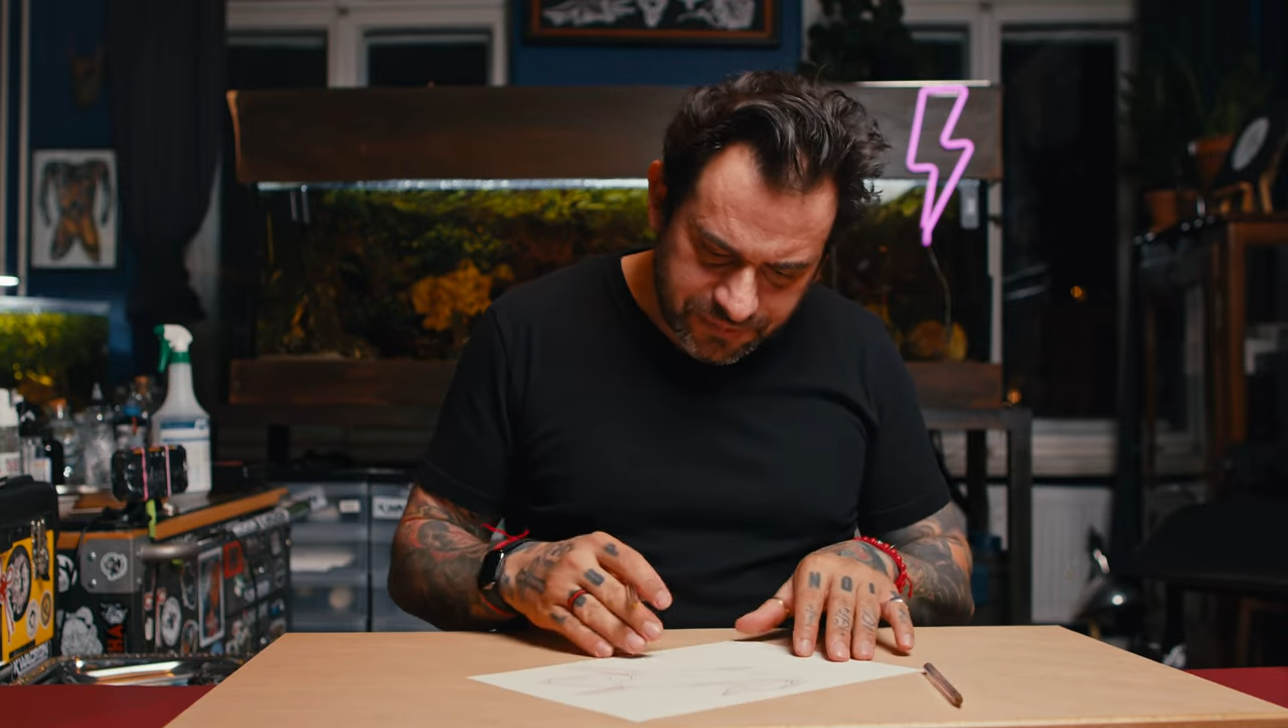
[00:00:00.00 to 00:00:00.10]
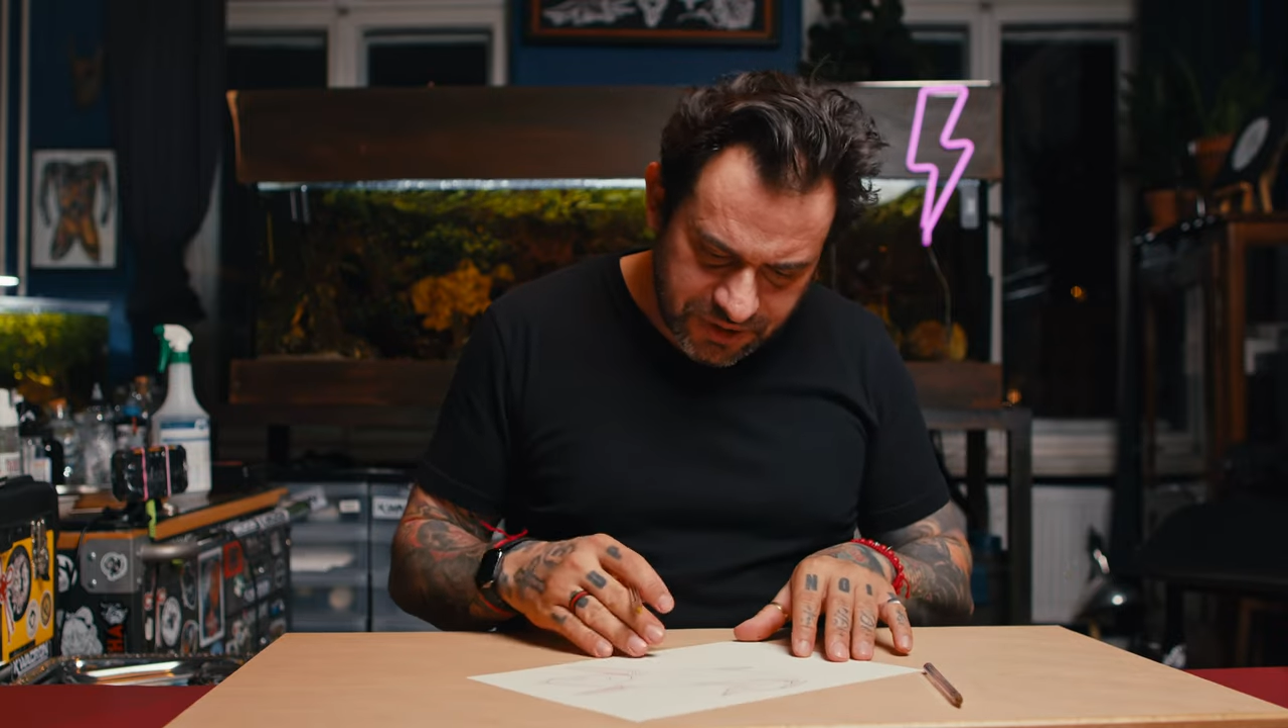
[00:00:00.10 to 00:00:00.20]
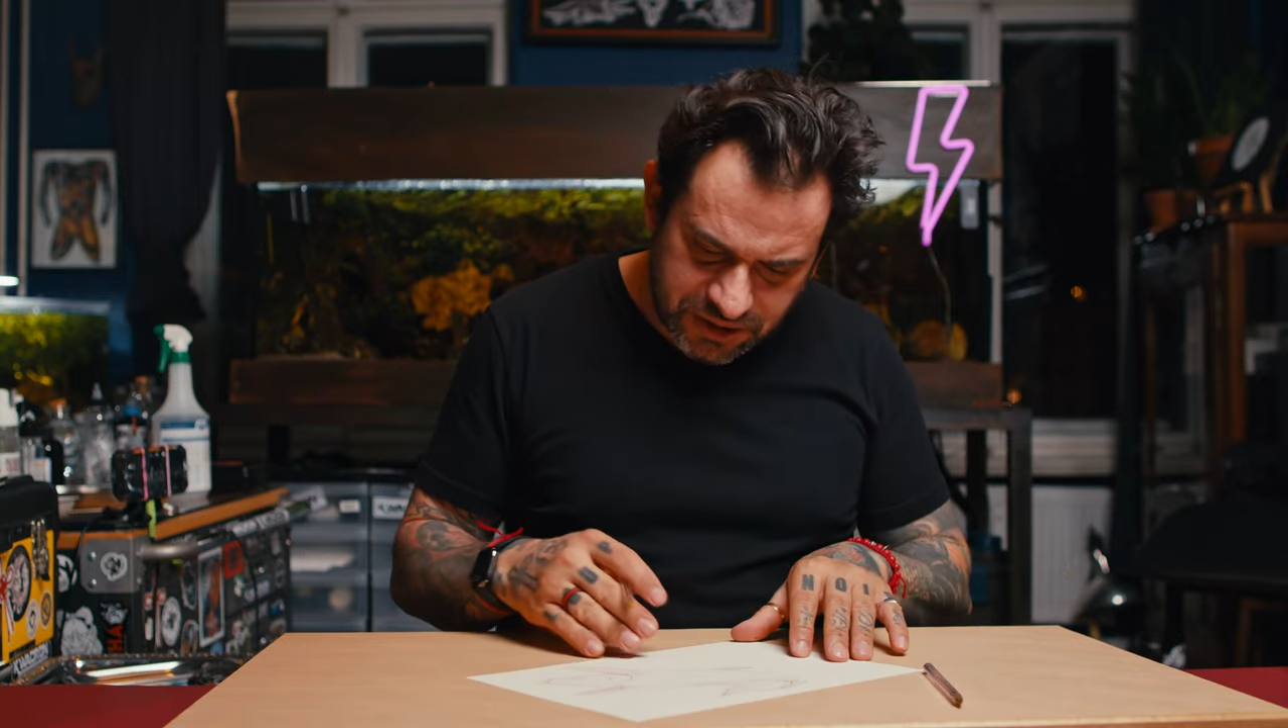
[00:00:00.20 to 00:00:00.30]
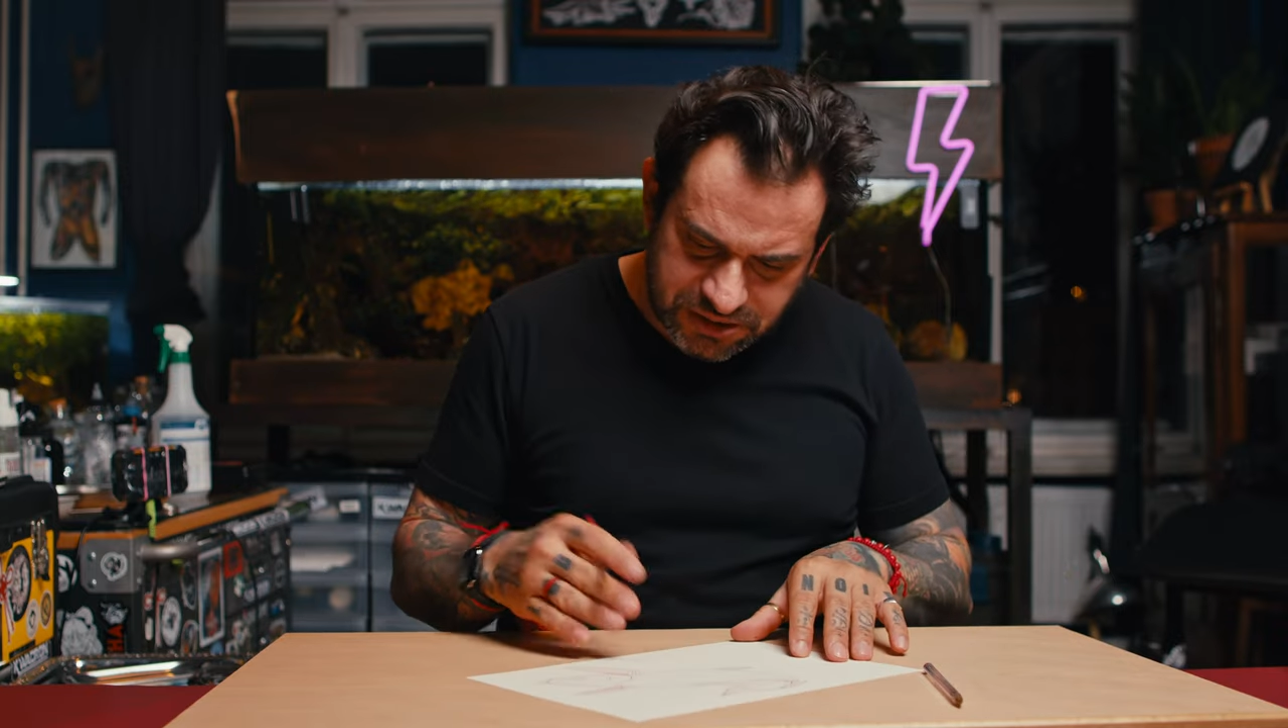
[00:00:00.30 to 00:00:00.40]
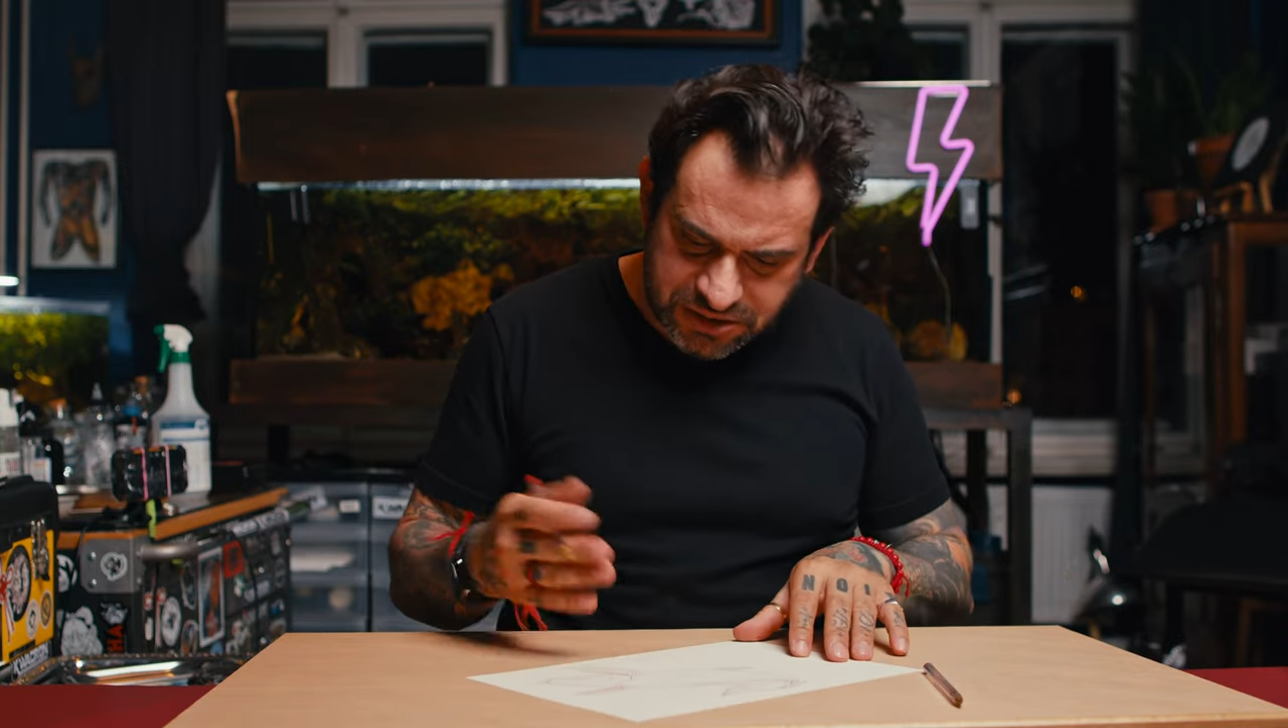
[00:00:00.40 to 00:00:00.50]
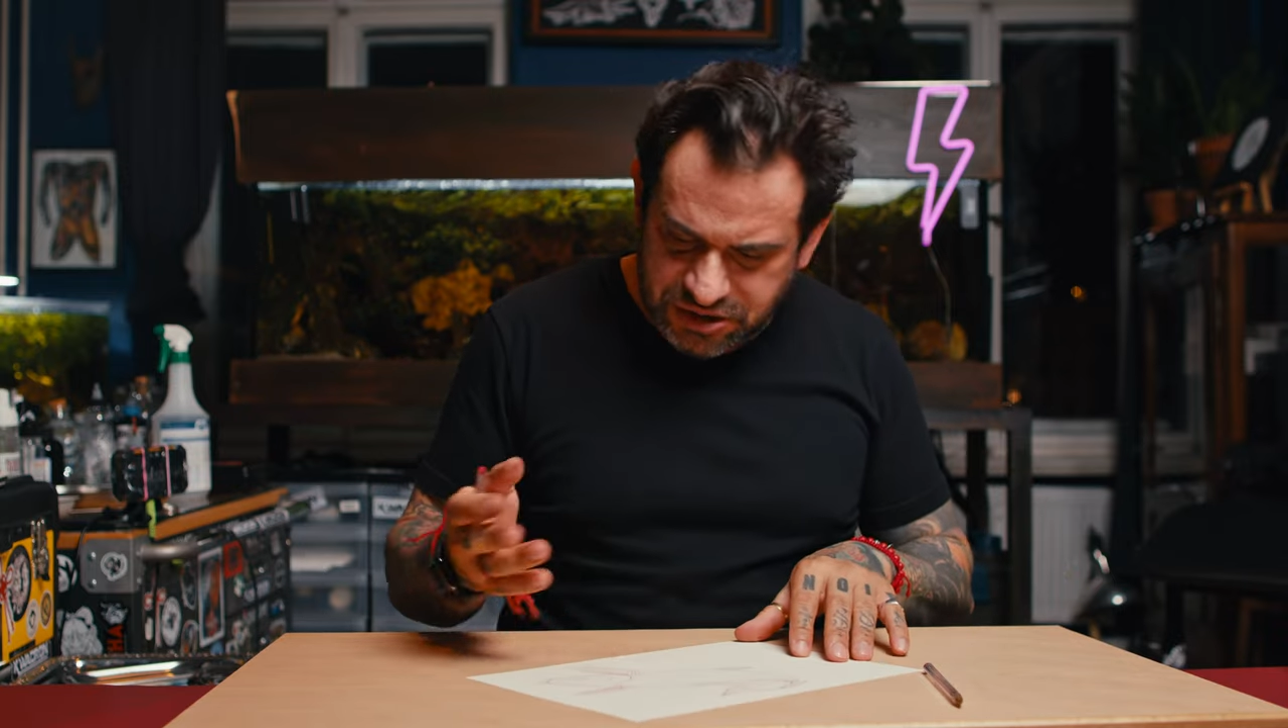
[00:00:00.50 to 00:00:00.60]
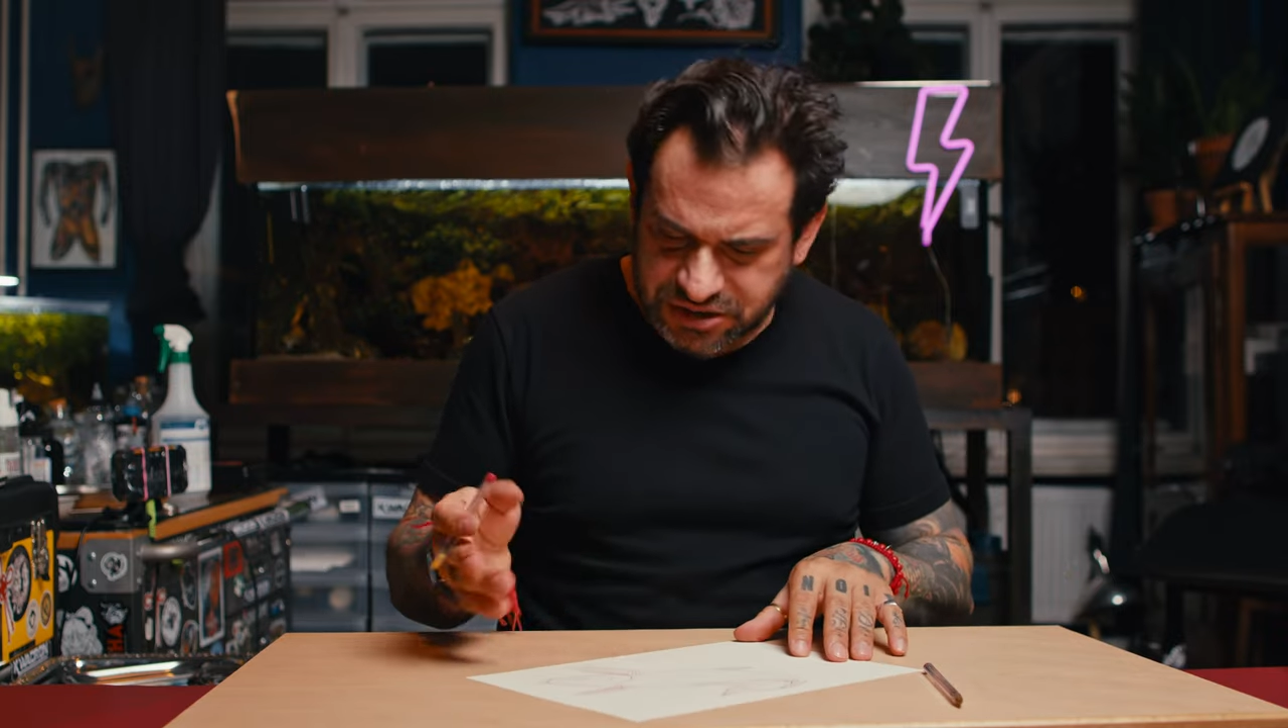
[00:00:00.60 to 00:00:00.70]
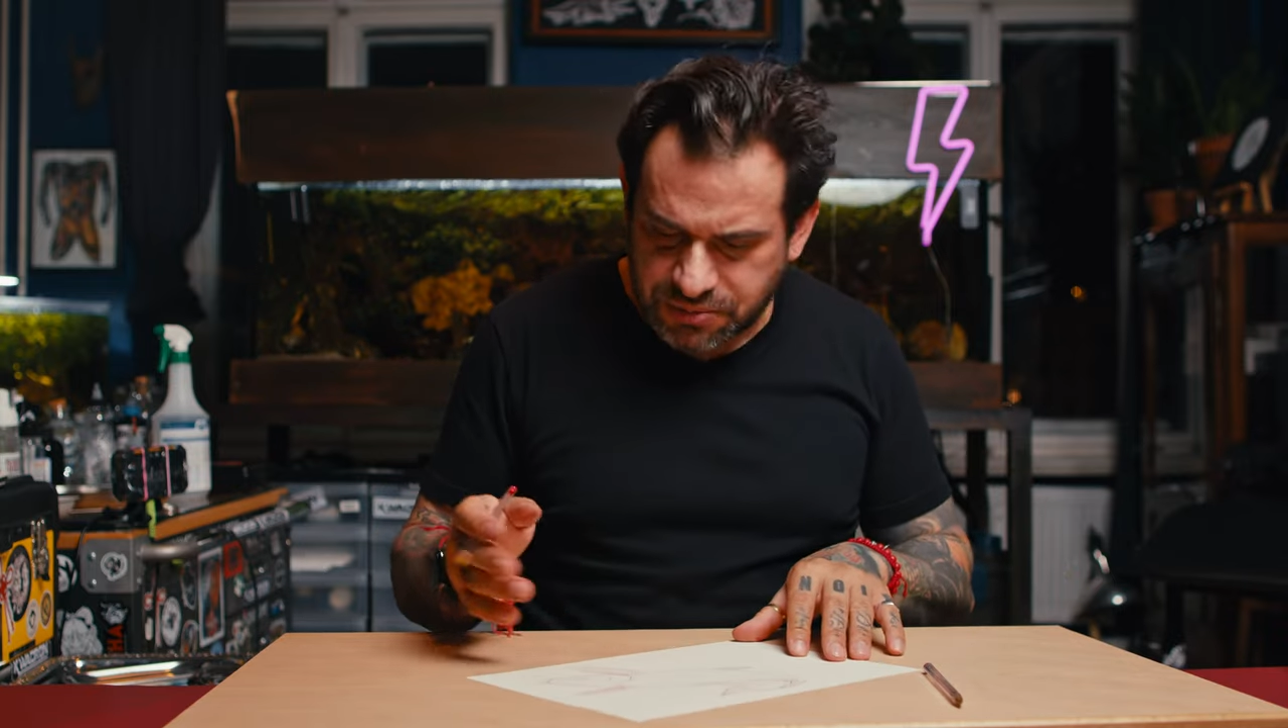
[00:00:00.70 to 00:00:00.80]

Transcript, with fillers: because it's just